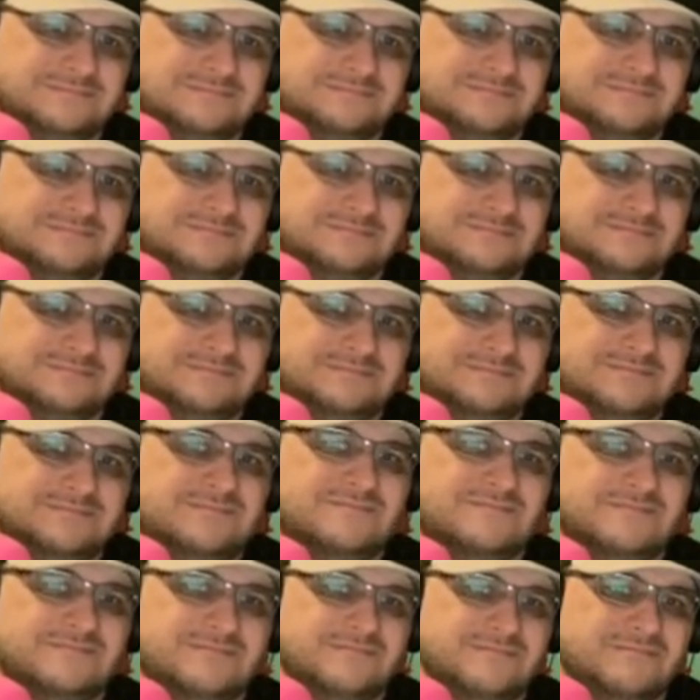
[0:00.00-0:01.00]

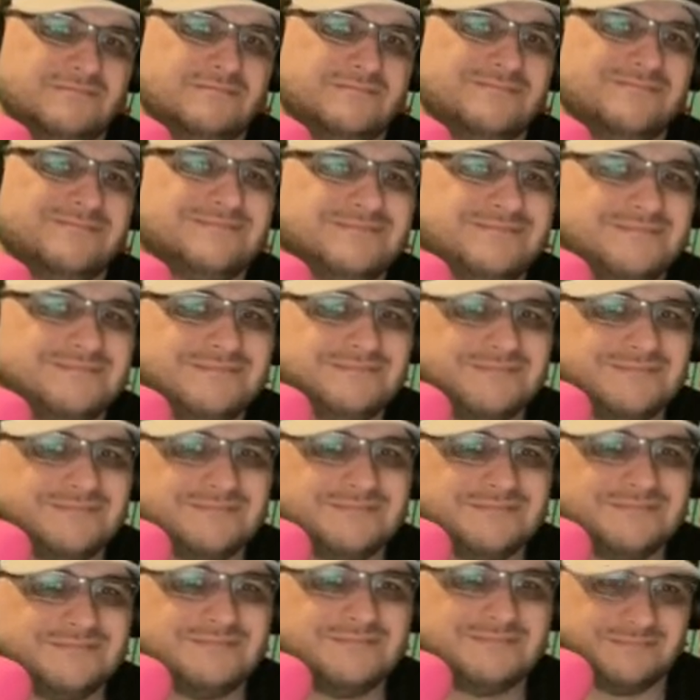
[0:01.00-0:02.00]

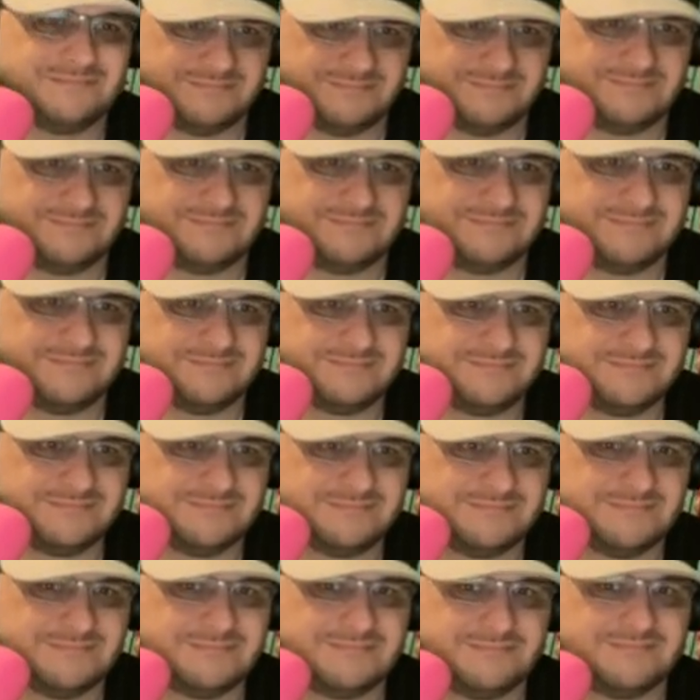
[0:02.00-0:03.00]

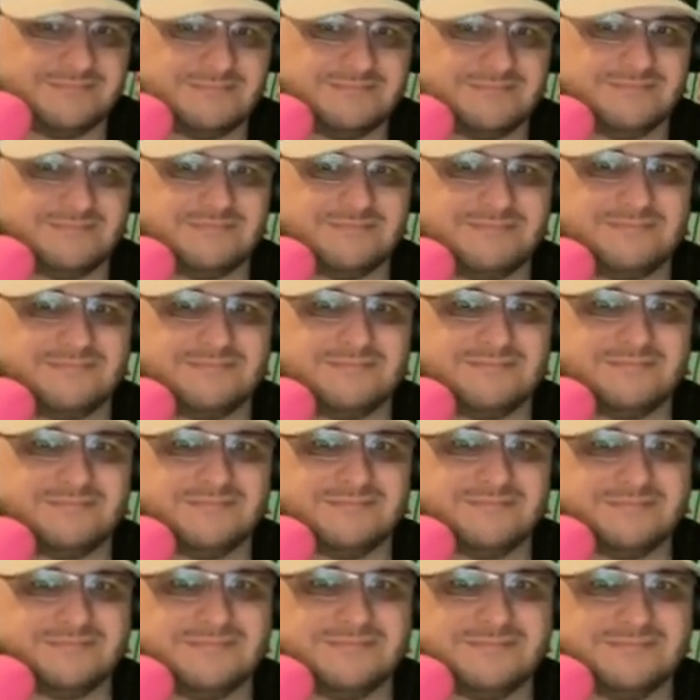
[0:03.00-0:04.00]

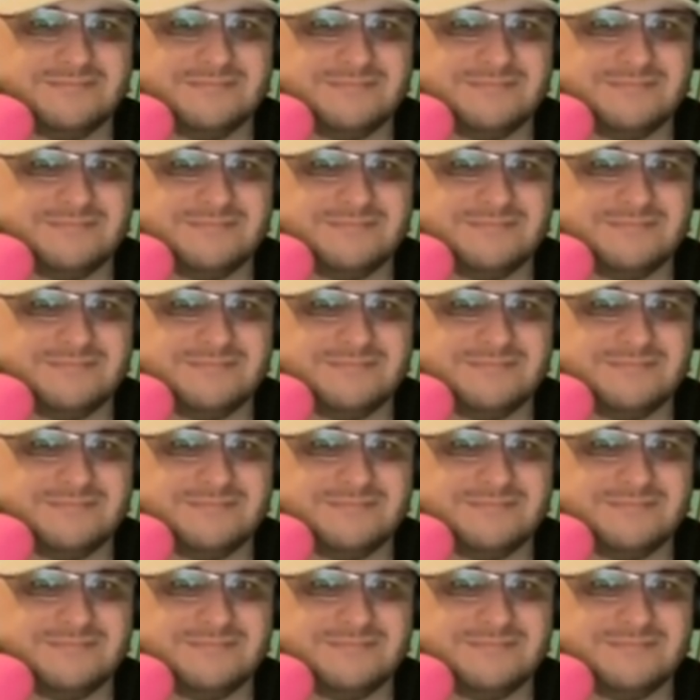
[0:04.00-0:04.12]
(not speaking)